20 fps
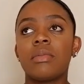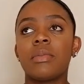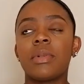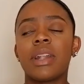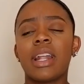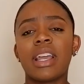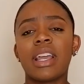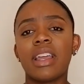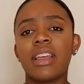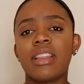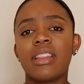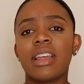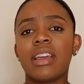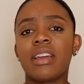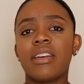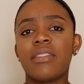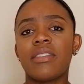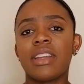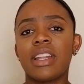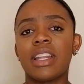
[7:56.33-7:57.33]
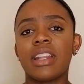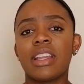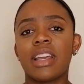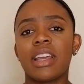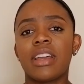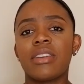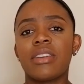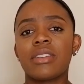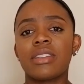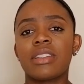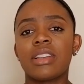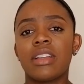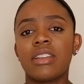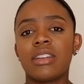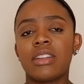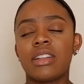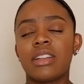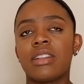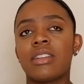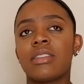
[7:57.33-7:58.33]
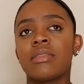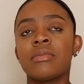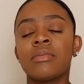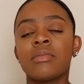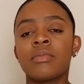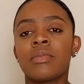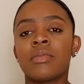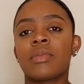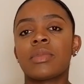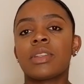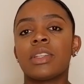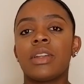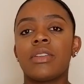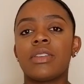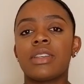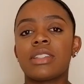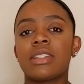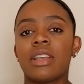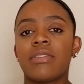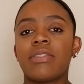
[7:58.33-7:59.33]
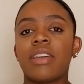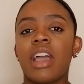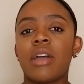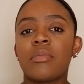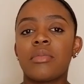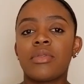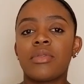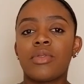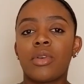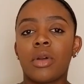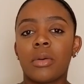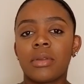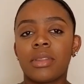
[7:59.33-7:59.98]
But I can't think of anything else other than, you know, the stuff I had before